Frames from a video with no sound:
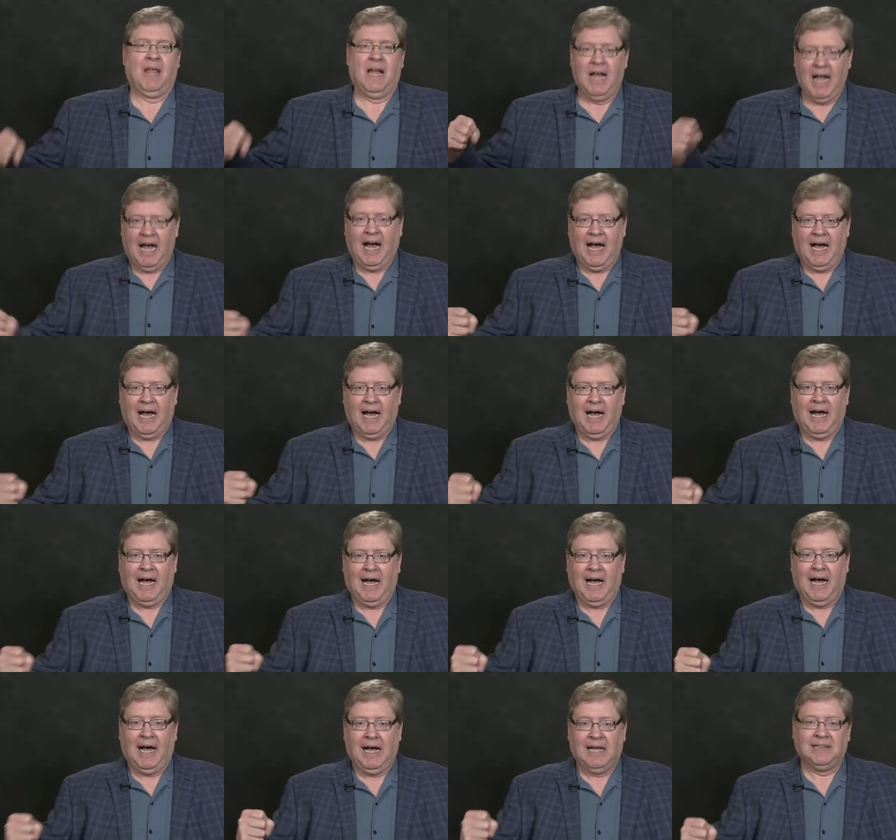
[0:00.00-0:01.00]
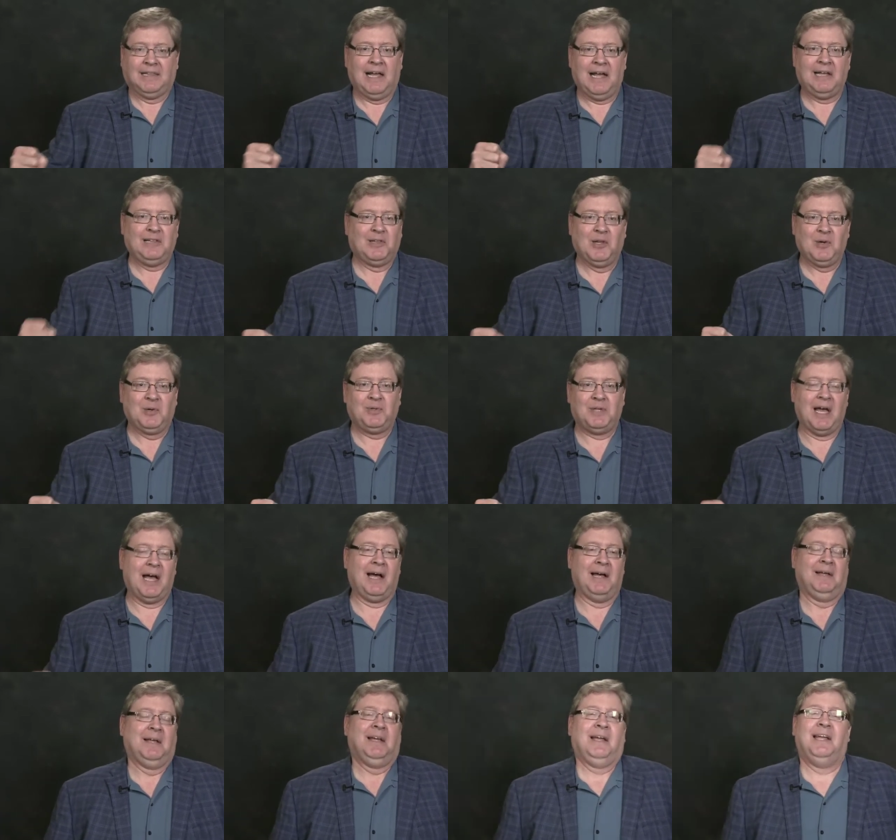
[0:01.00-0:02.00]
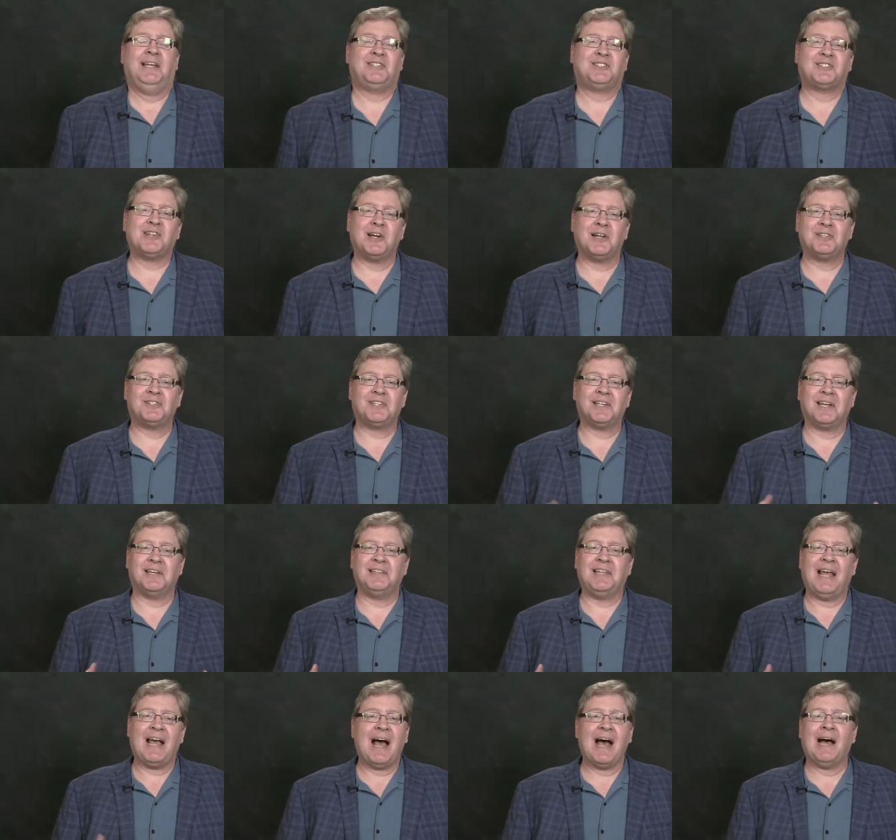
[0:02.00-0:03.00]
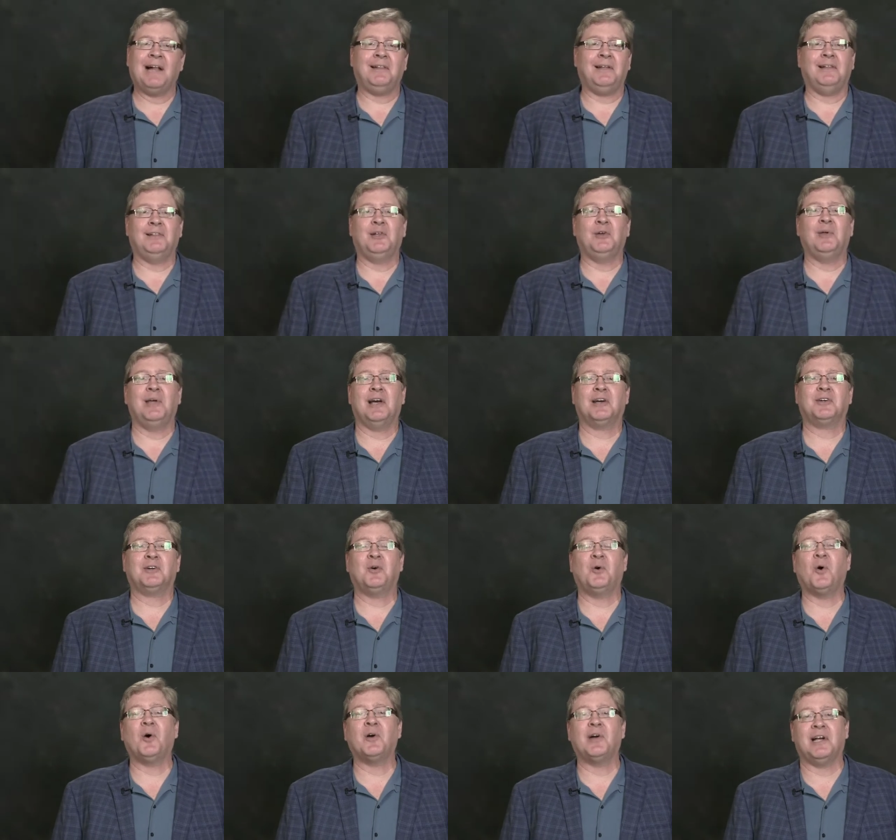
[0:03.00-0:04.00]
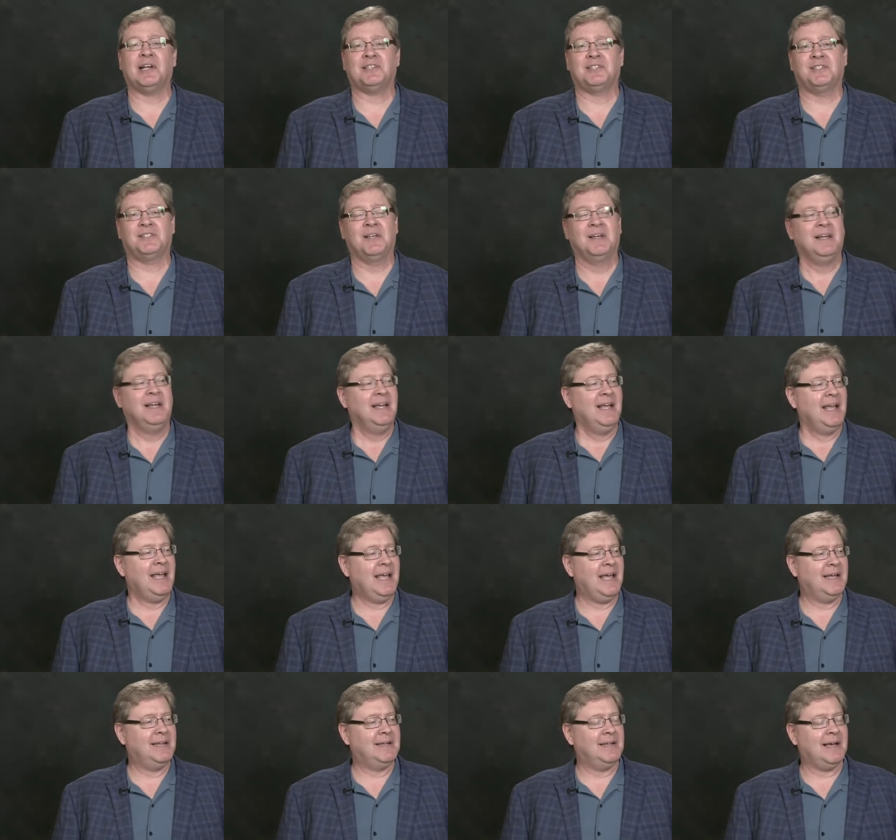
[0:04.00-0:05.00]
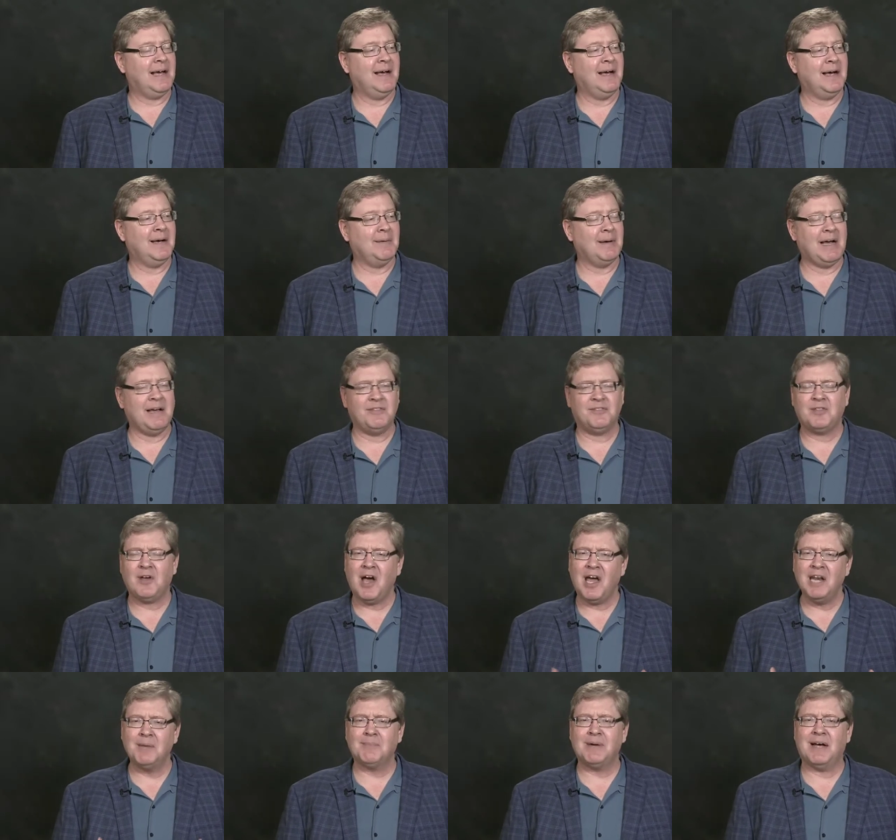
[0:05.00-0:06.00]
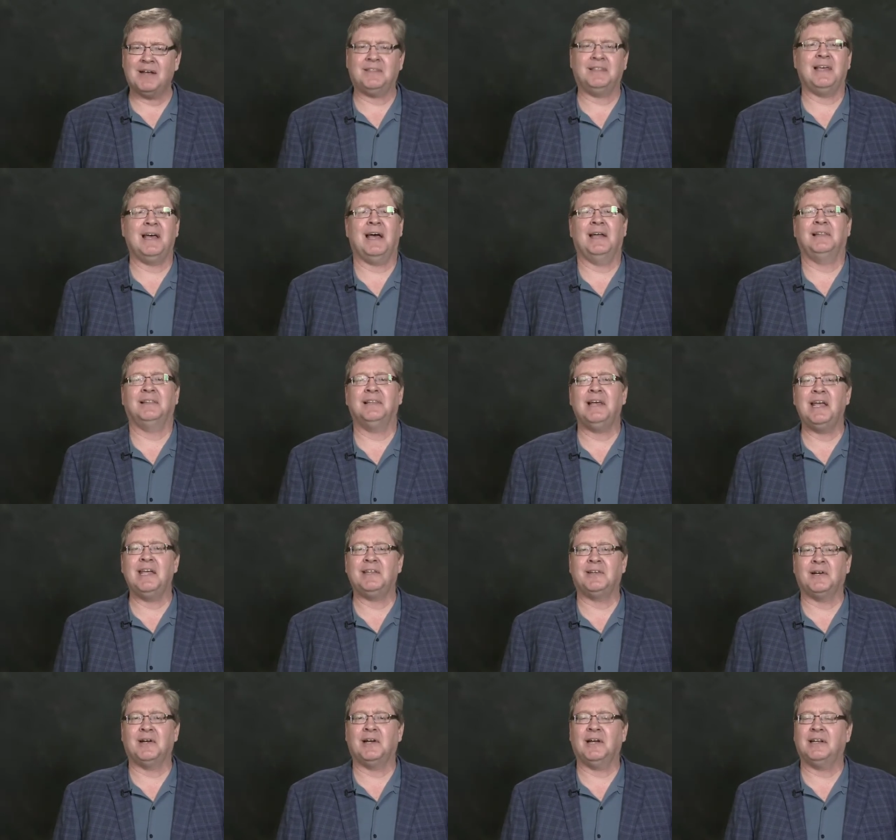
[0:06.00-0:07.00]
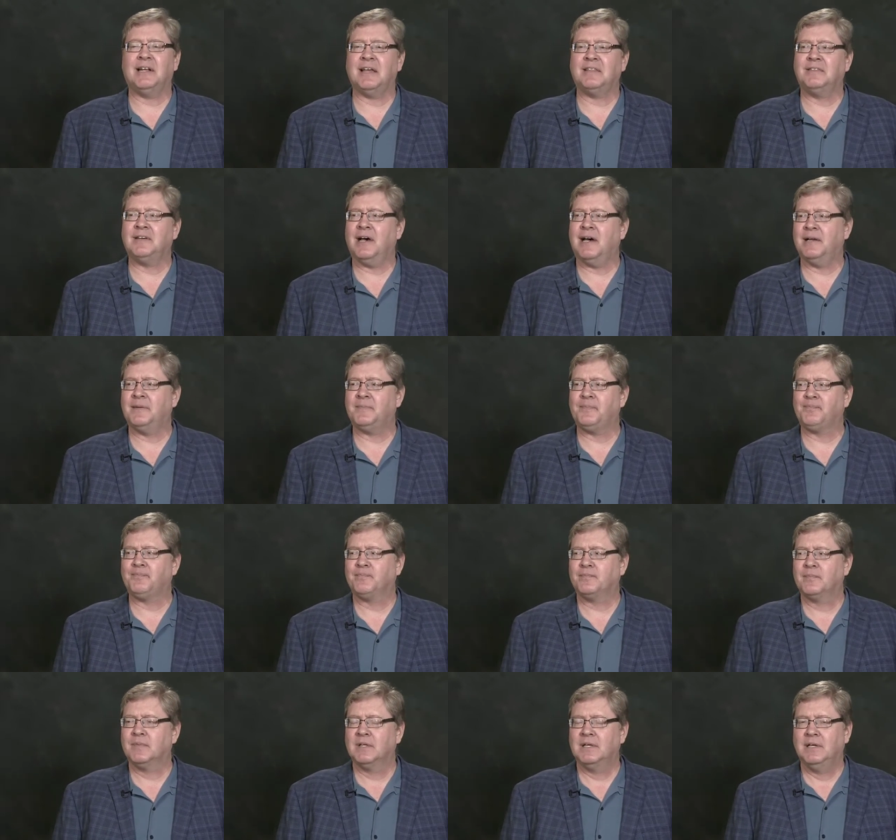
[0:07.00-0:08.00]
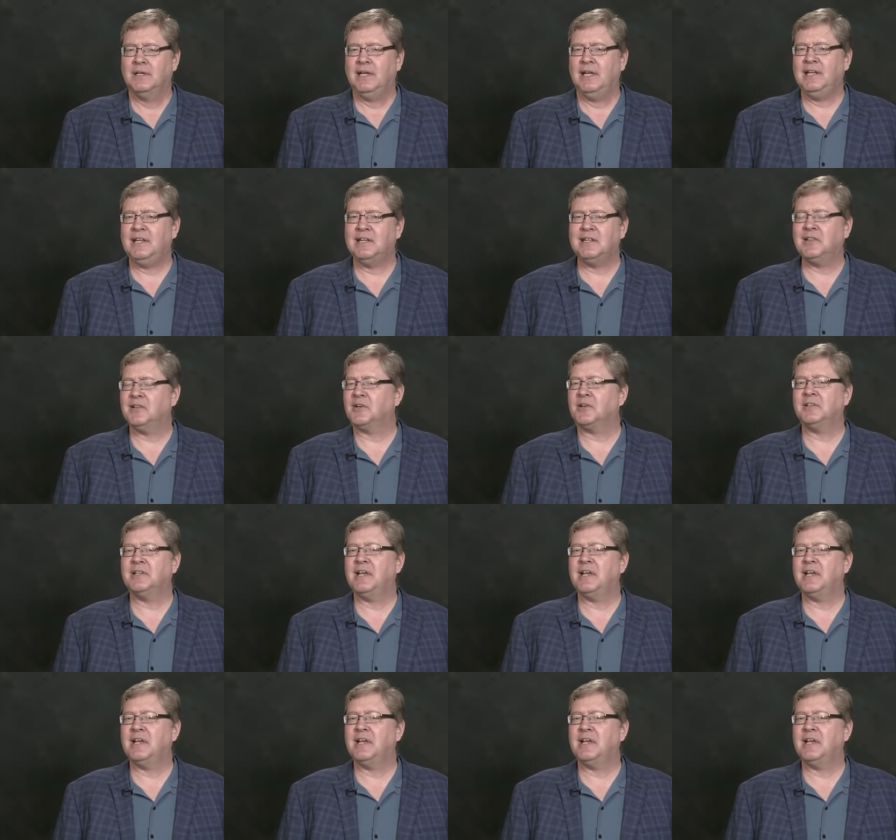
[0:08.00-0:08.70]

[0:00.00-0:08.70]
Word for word: Hallelujah. He started singing the Hallelujah chorus. And uh, I thought about that later, and I thought, he didn't learn